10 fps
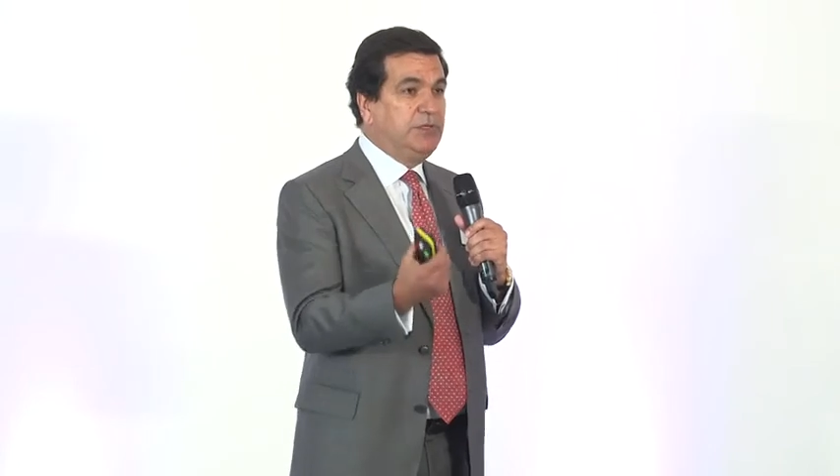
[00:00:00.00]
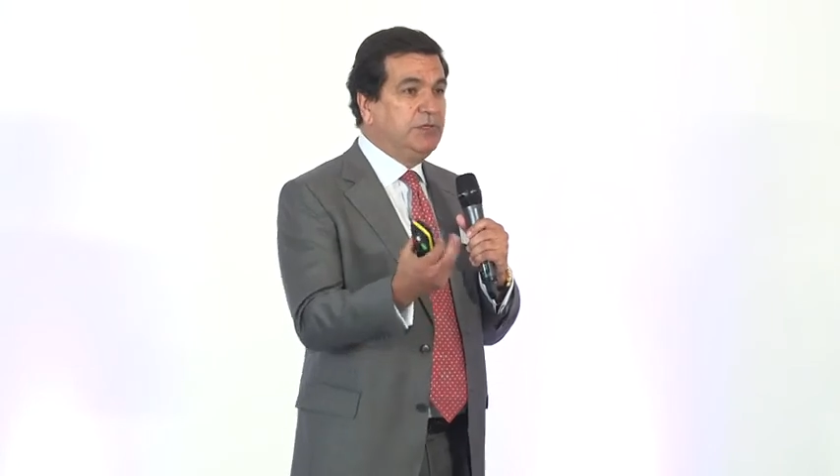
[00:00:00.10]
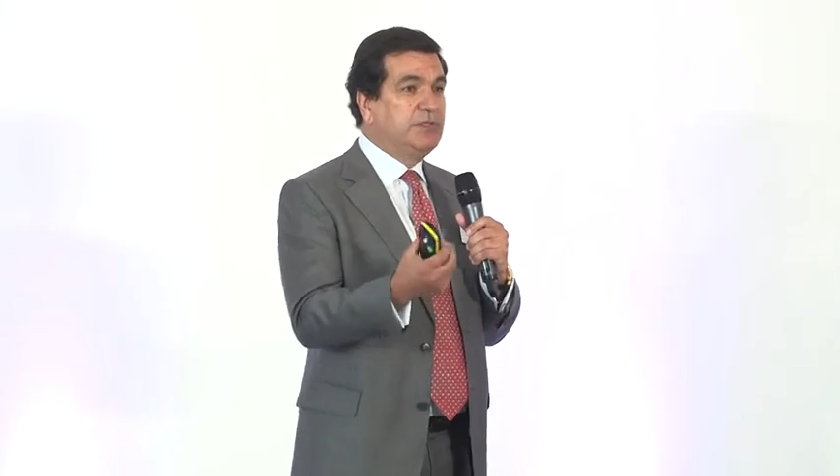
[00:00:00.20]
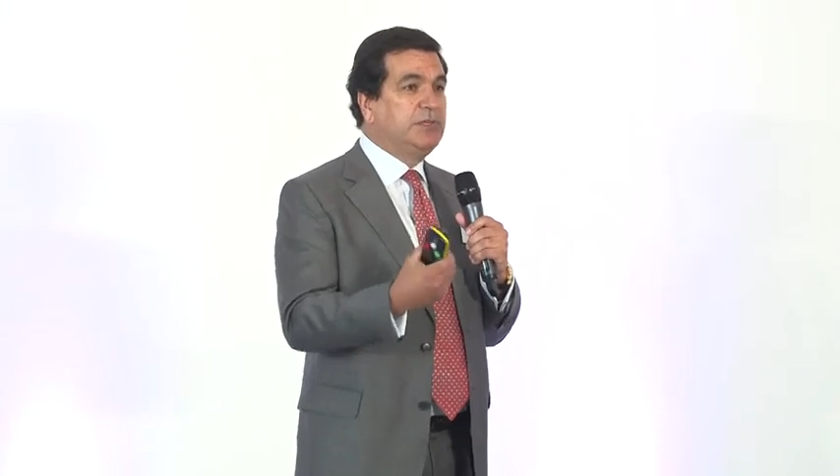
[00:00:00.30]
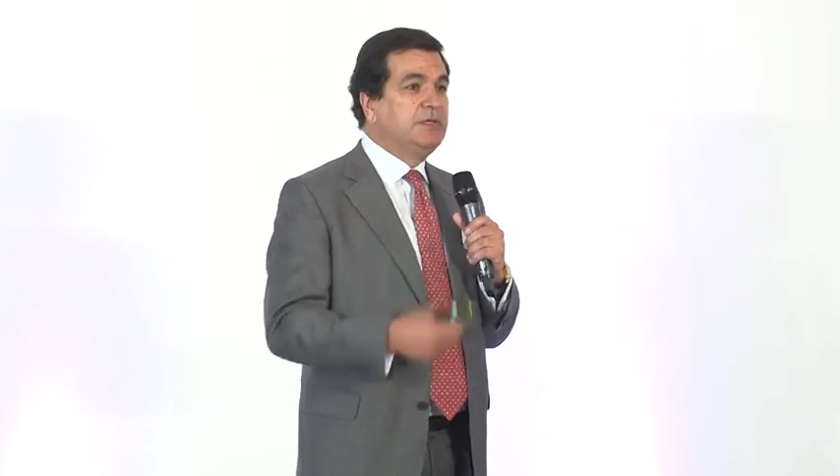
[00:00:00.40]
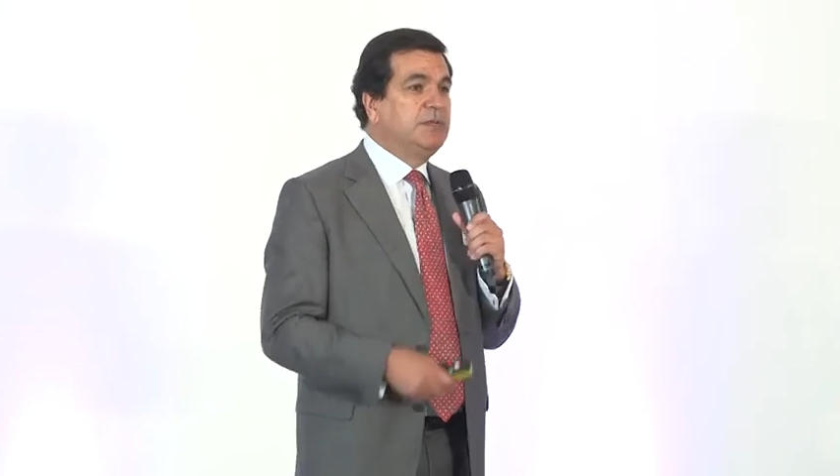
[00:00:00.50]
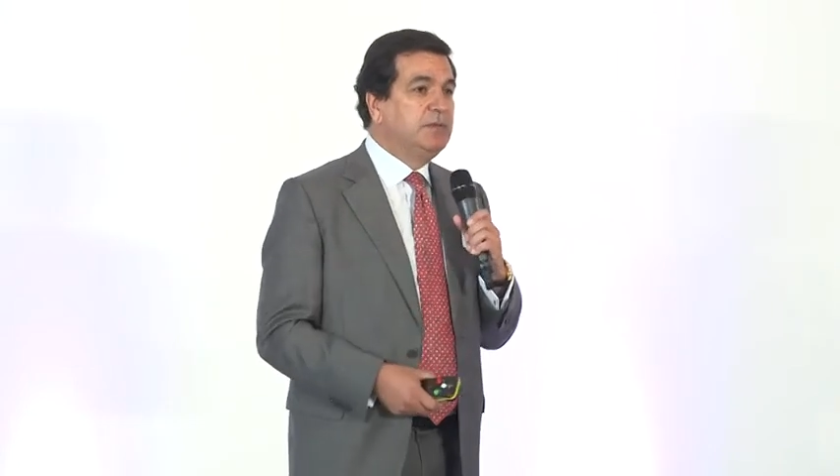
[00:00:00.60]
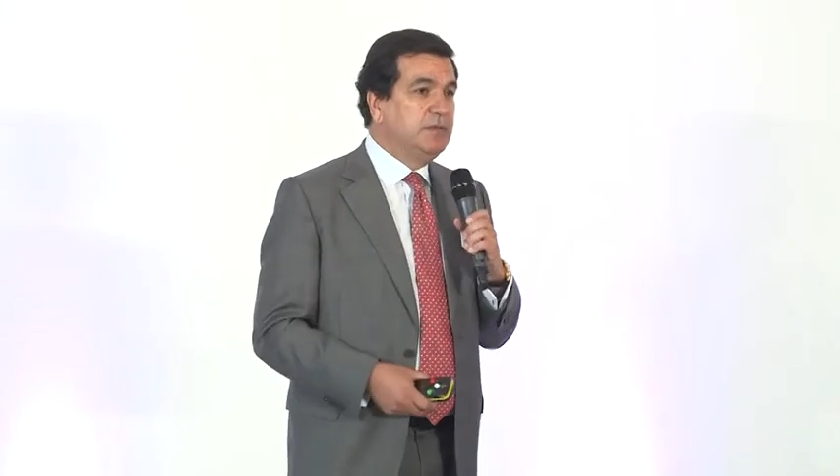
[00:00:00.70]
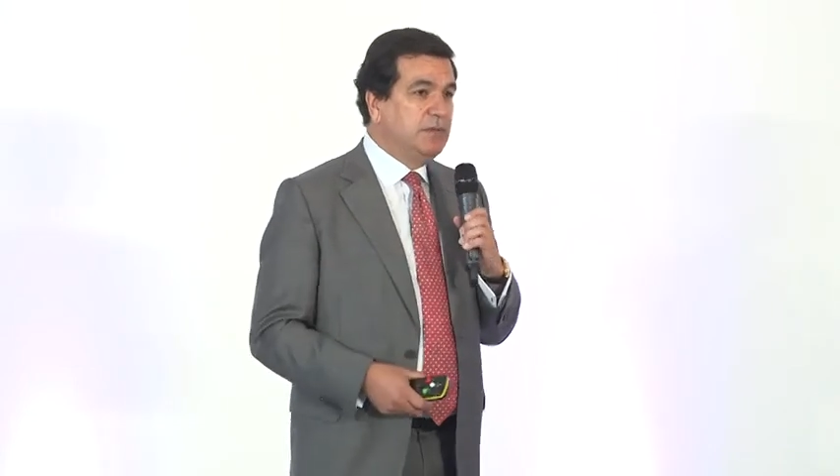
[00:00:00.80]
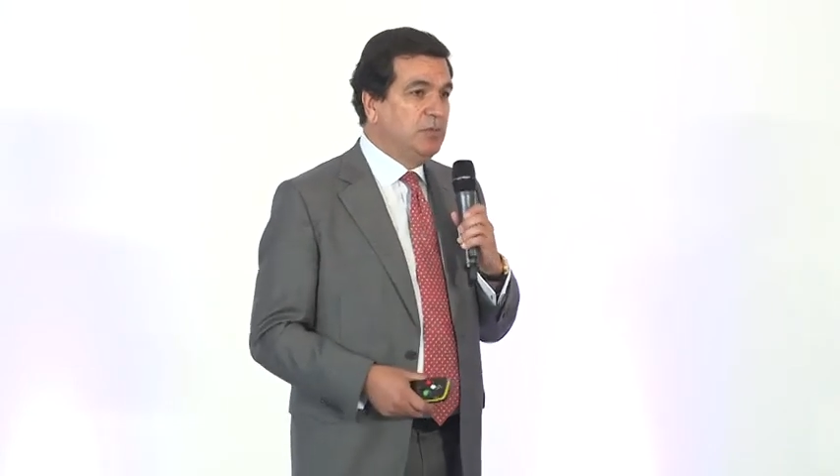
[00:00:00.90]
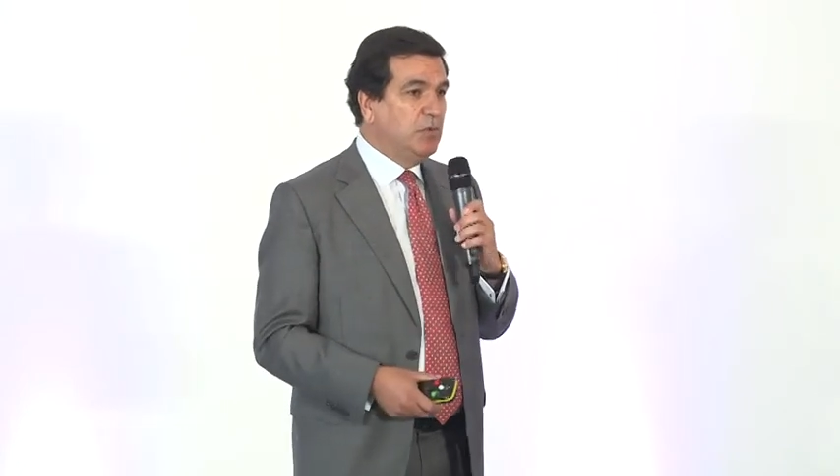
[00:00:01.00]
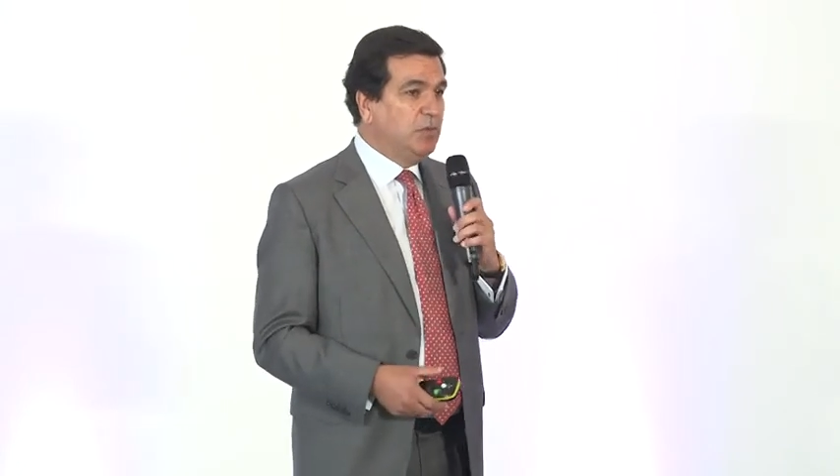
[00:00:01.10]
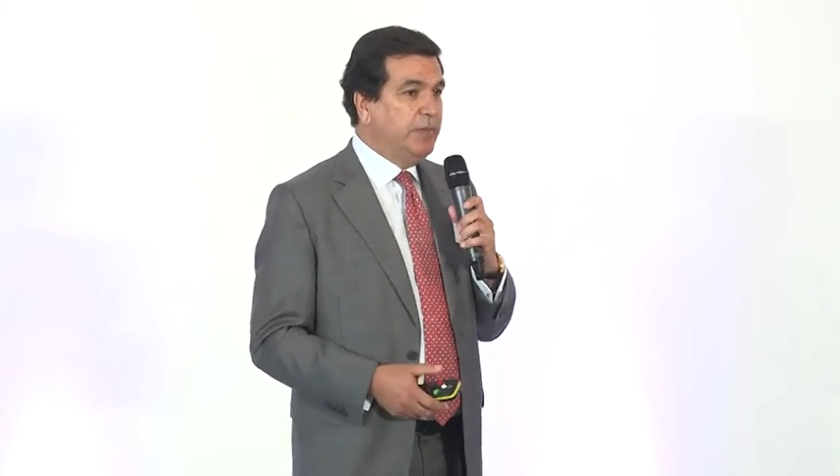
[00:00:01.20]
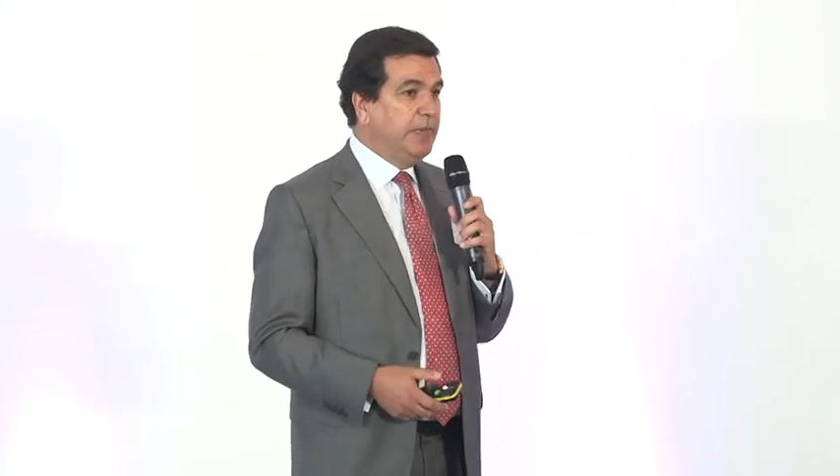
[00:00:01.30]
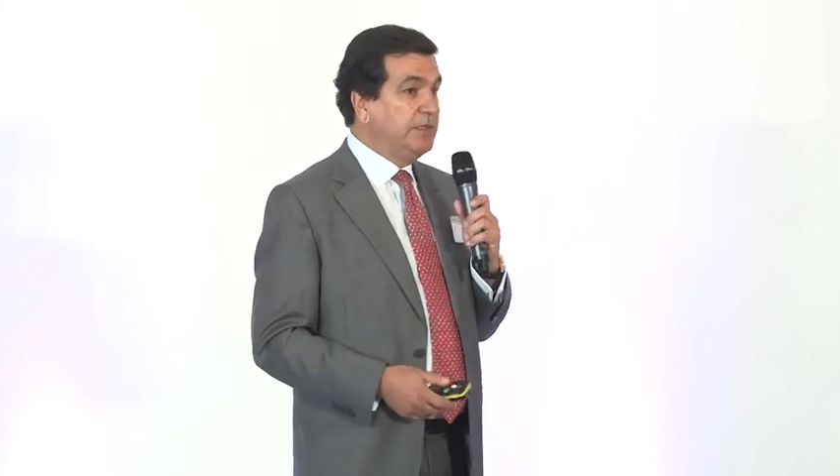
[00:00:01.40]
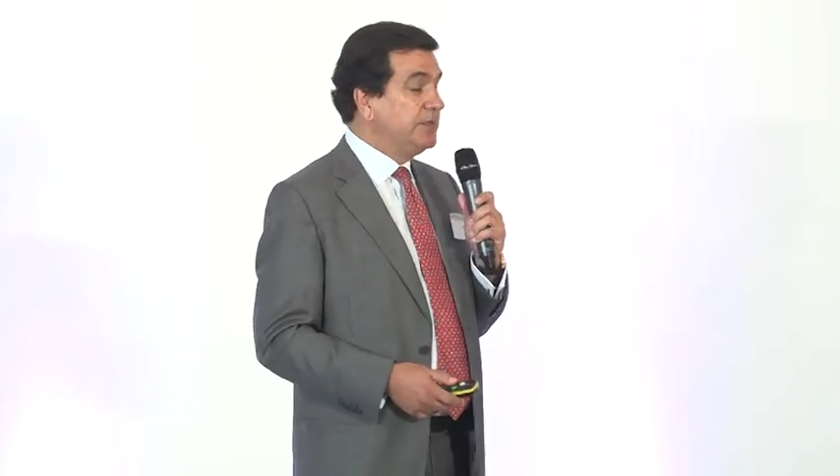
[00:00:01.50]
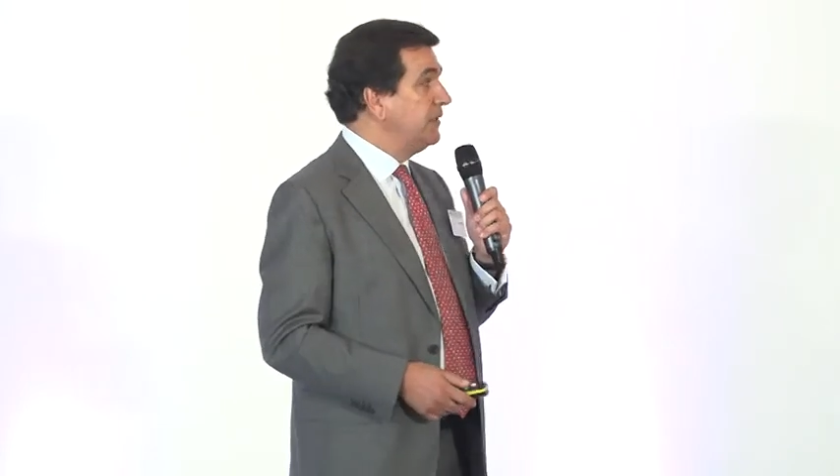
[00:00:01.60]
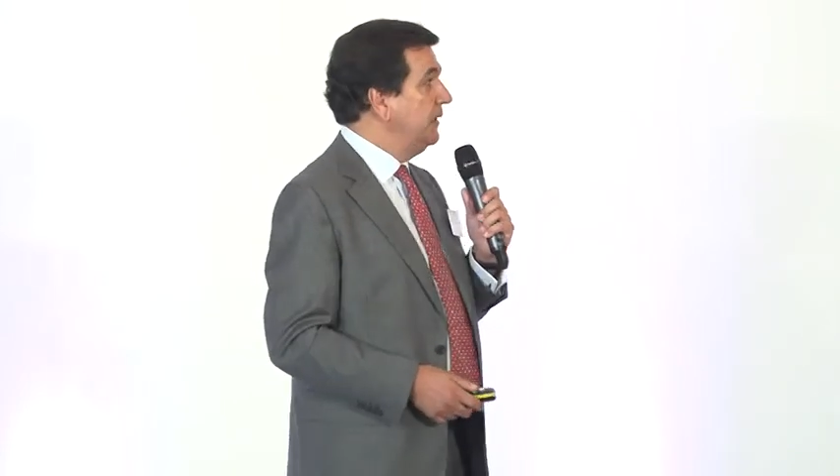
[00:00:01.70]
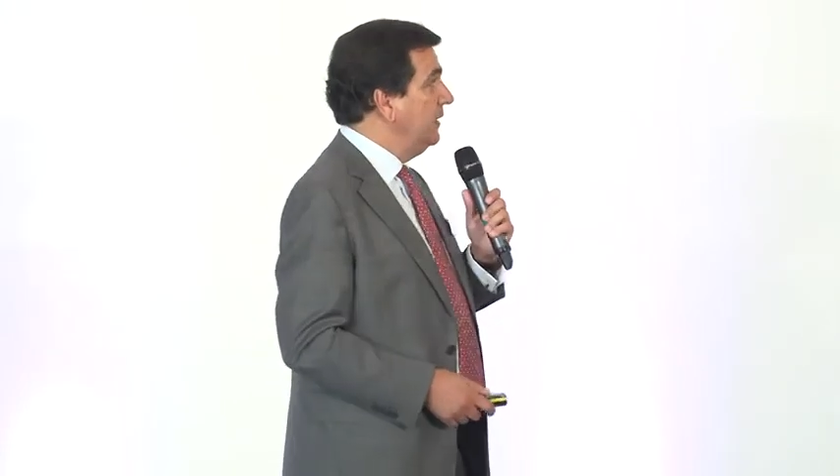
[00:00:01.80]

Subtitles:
uses the mobiles,